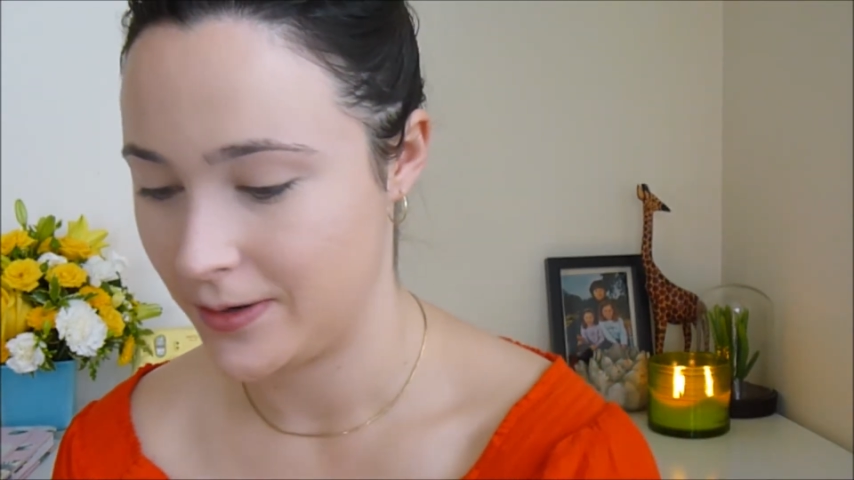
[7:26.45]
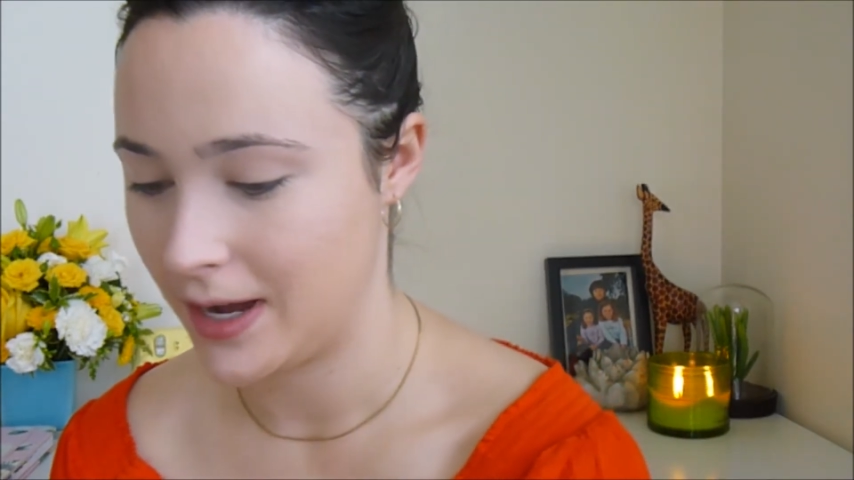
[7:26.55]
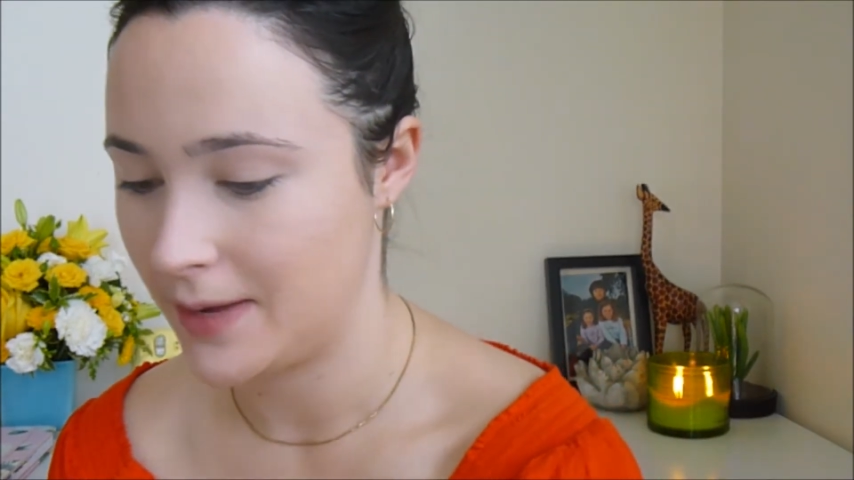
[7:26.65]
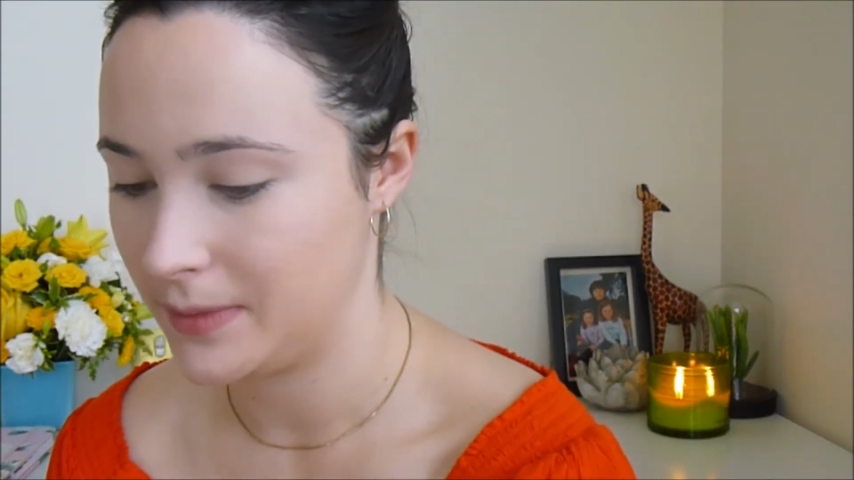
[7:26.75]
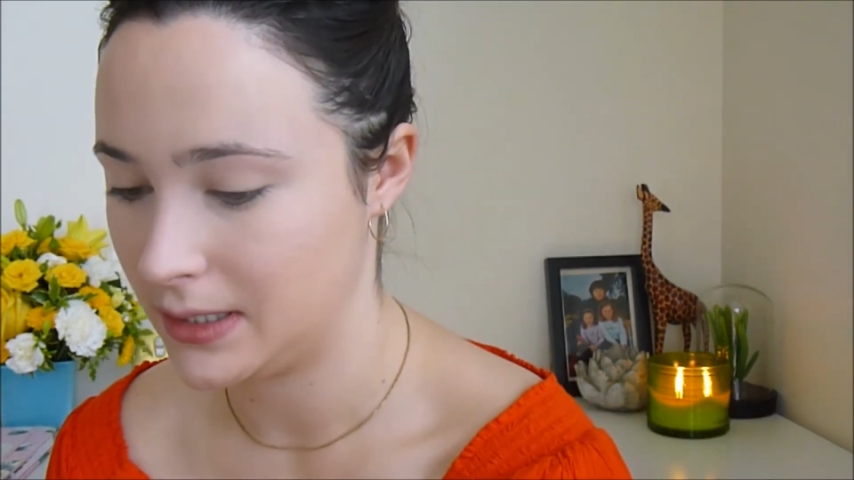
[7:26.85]

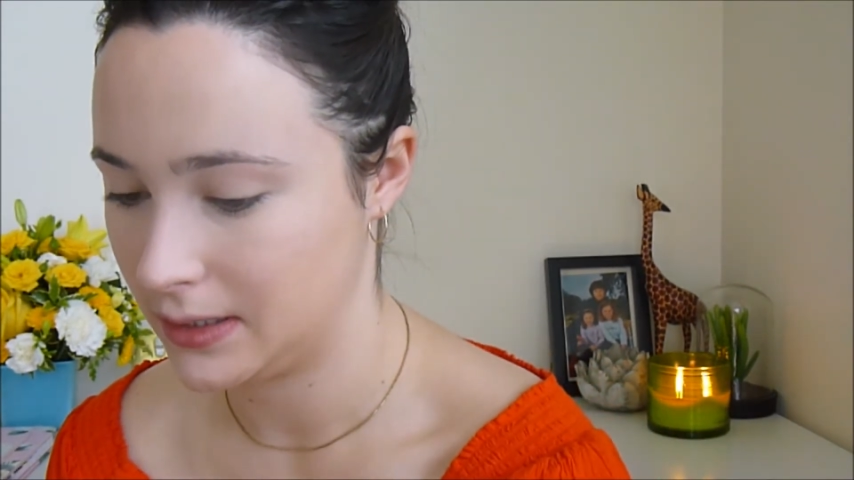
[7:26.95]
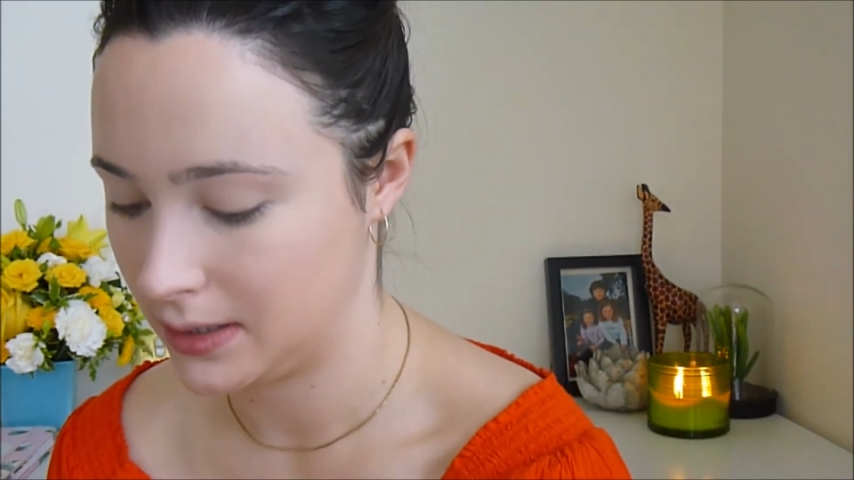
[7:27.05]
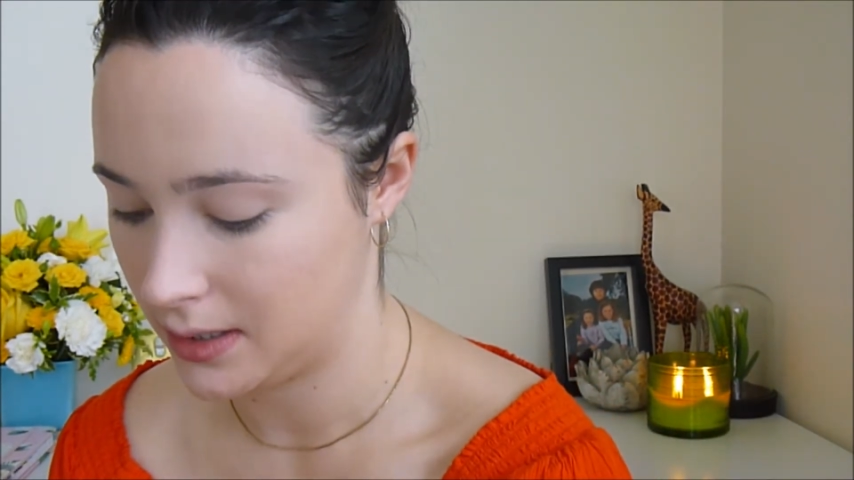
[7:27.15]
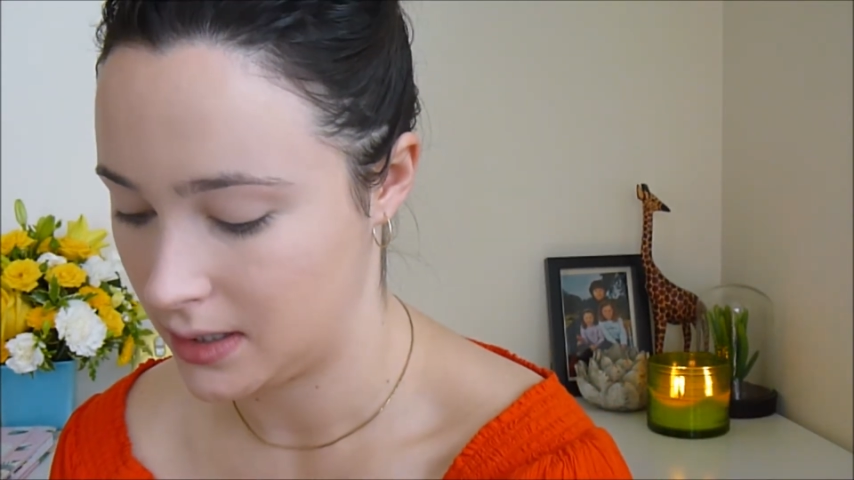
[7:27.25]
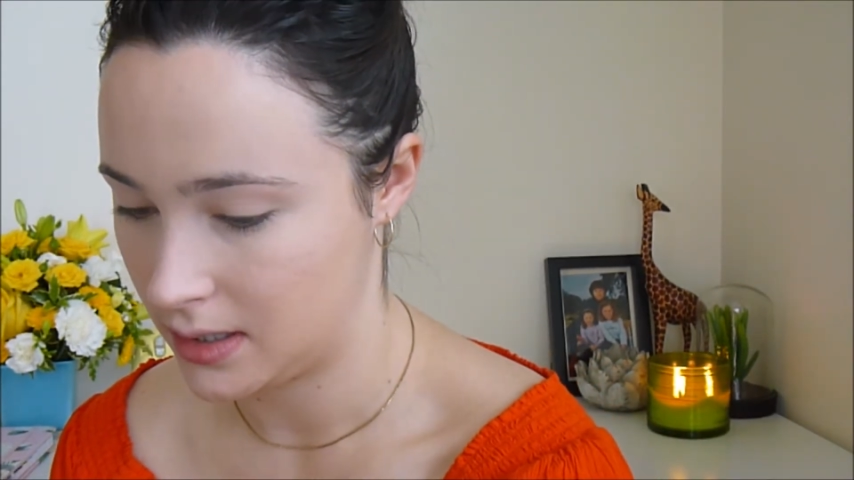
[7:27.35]
I'm
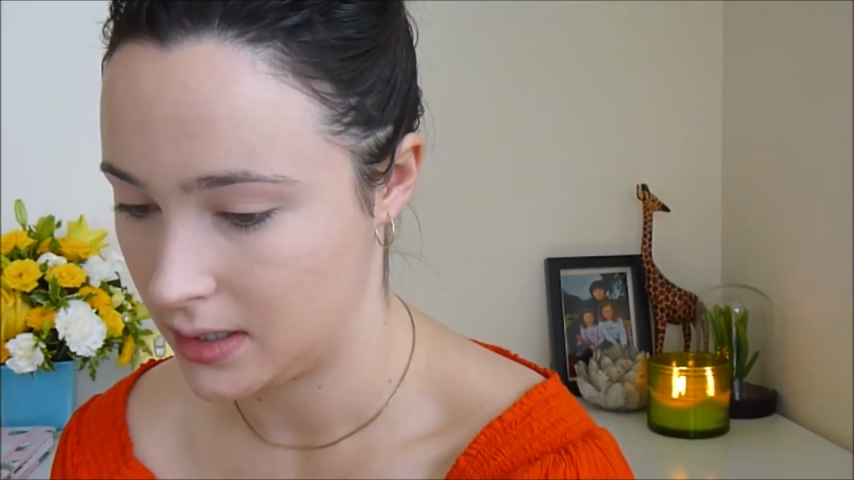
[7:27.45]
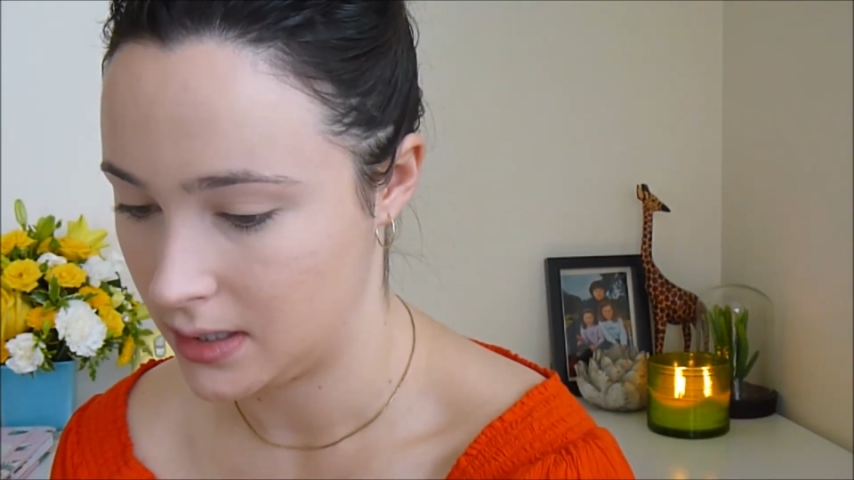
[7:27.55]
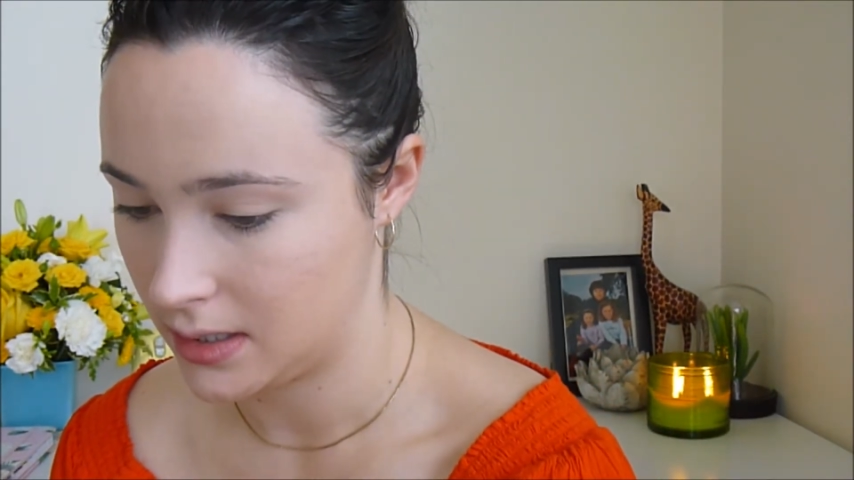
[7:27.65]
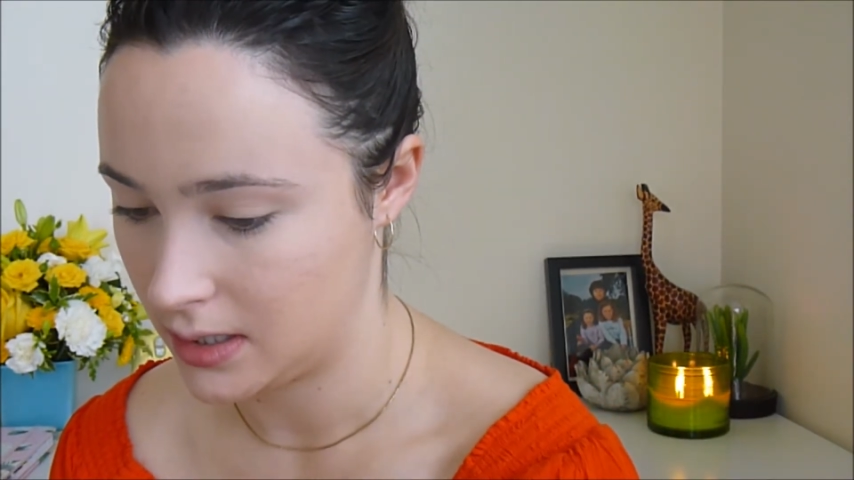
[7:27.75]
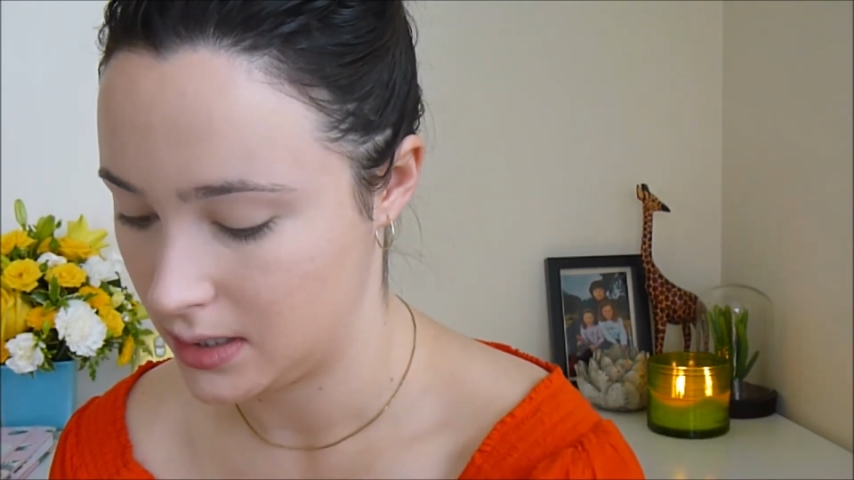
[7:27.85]
just
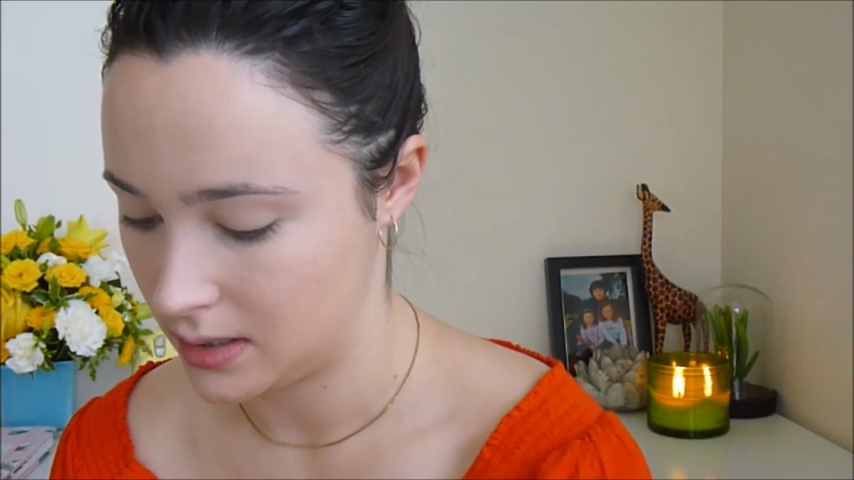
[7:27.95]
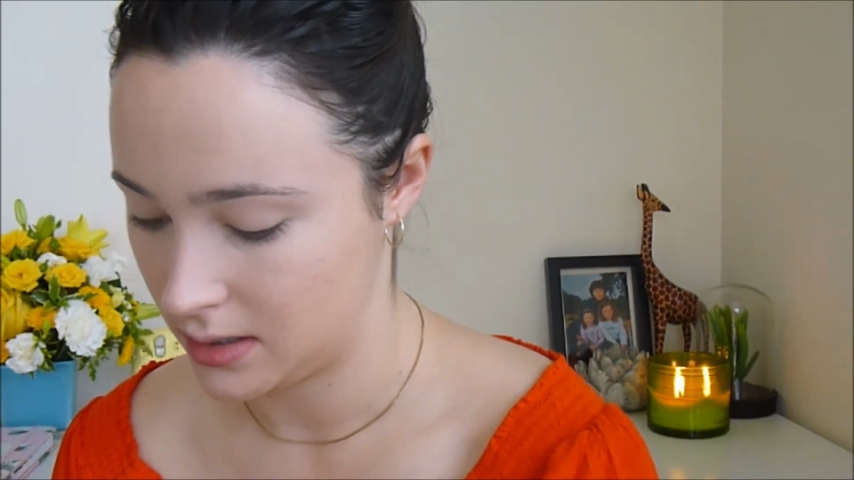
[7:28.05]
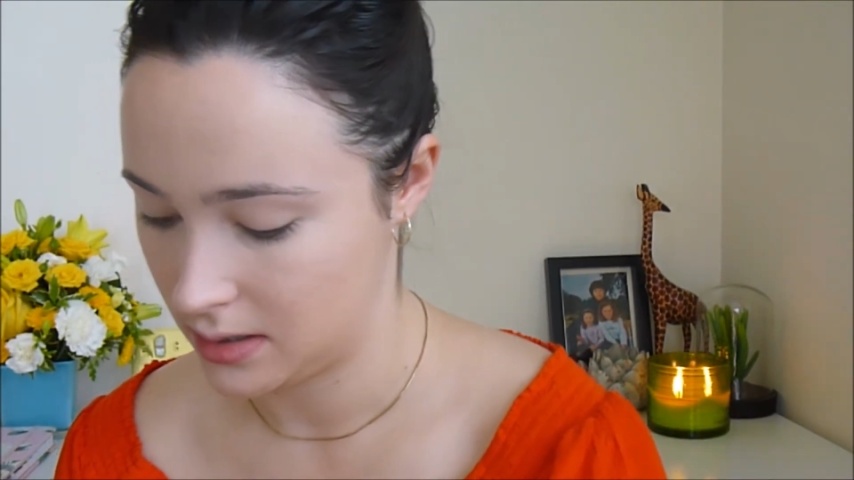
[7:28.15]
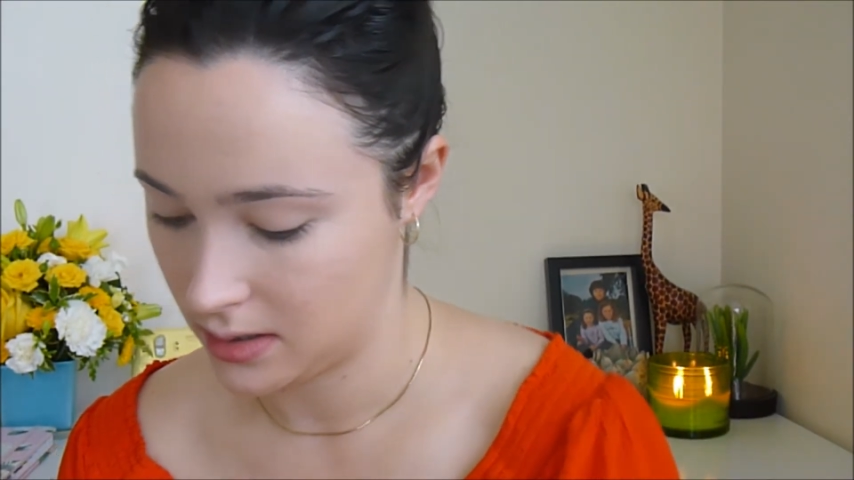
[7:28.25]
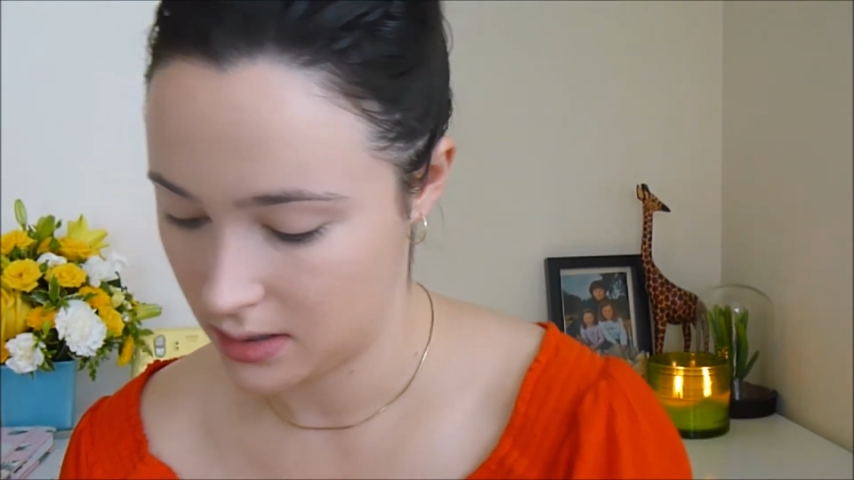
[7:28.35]
gonna